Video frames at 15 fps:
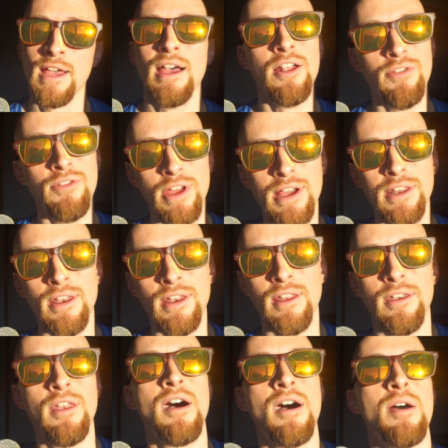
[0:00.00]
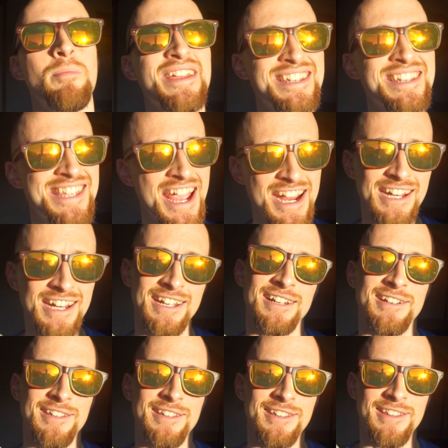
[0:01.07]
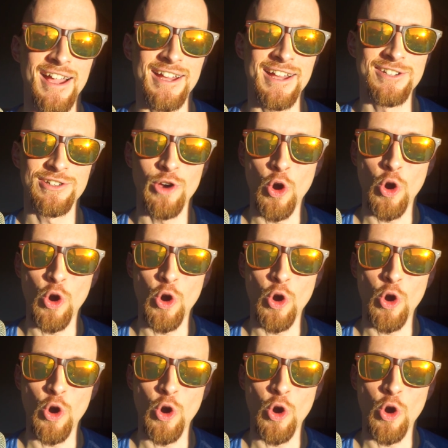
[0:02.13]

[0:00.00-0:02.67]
and then not maintaining that